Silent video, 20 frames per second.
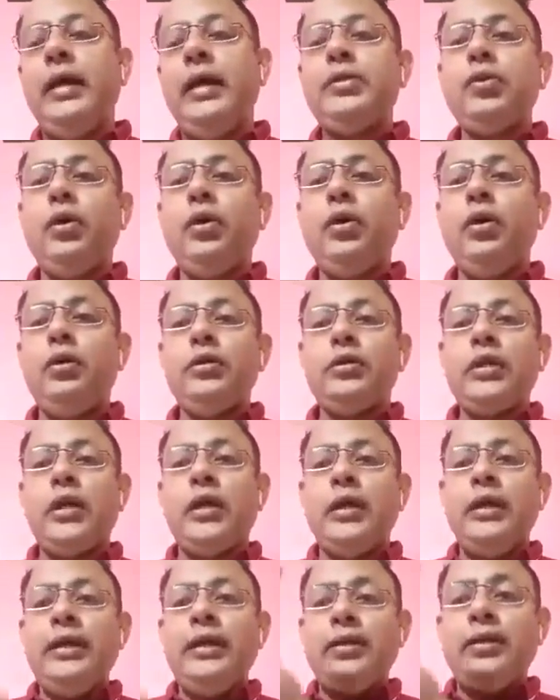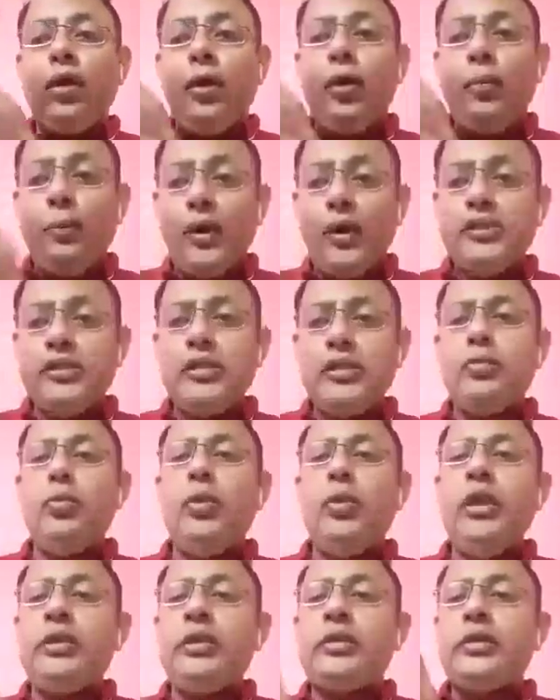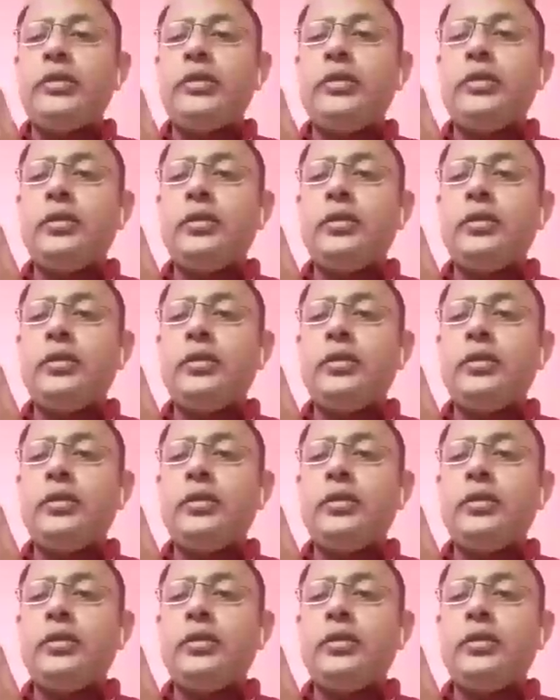I saw in comparison with